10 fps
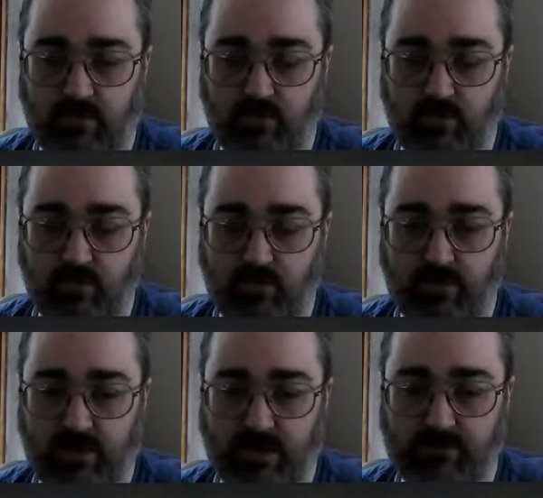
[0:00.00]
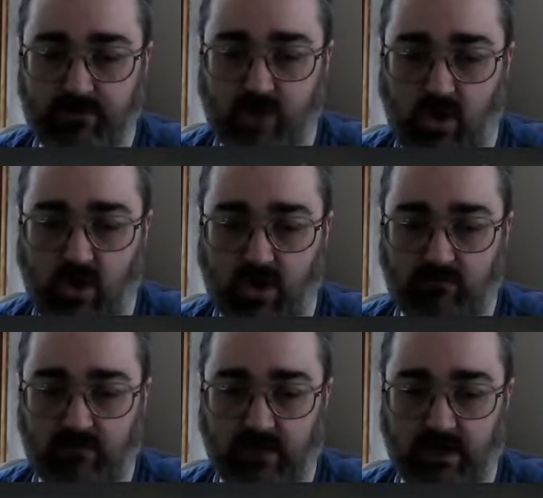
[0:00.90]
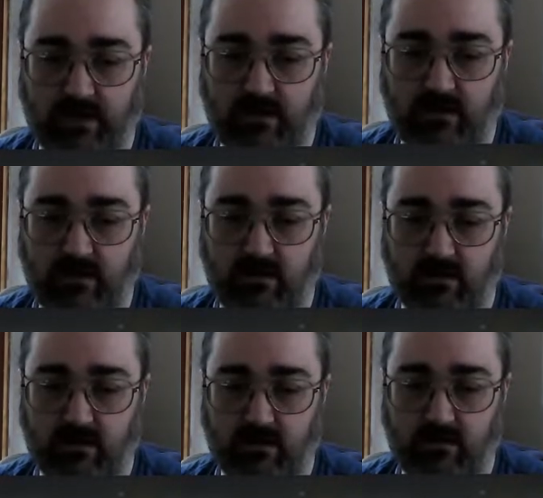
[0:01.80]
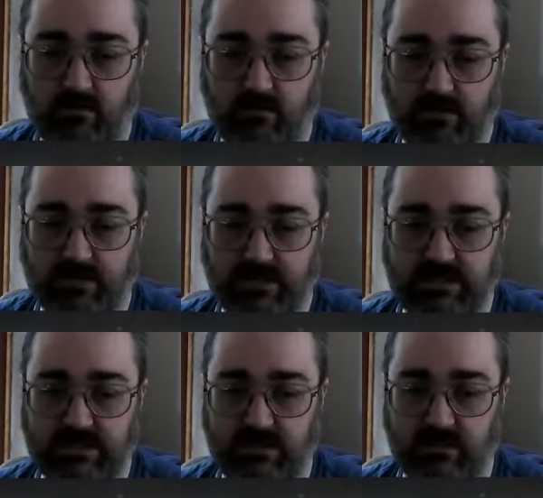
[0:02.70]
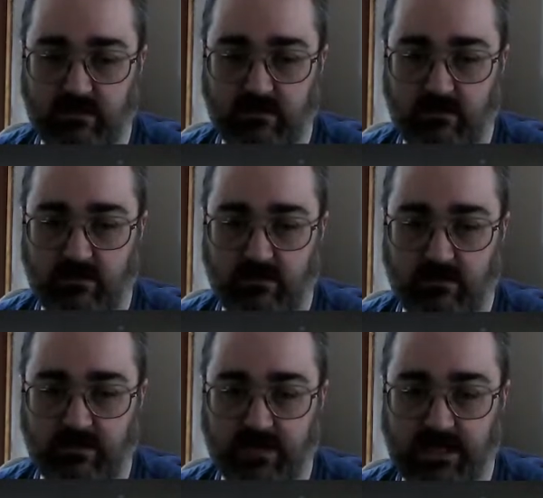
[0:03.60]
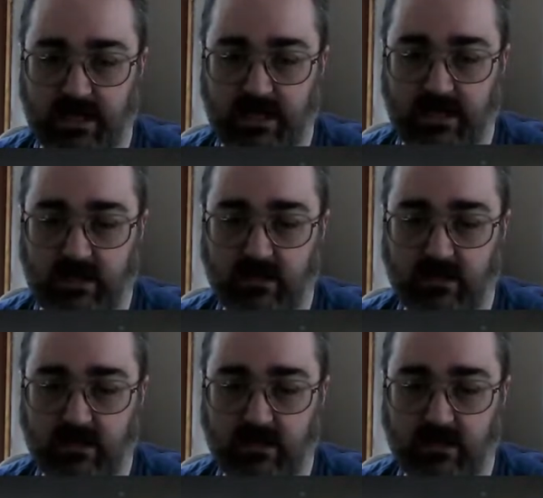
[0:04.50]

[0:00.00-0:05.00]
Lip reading: lunar periaps of it was actually near 30k.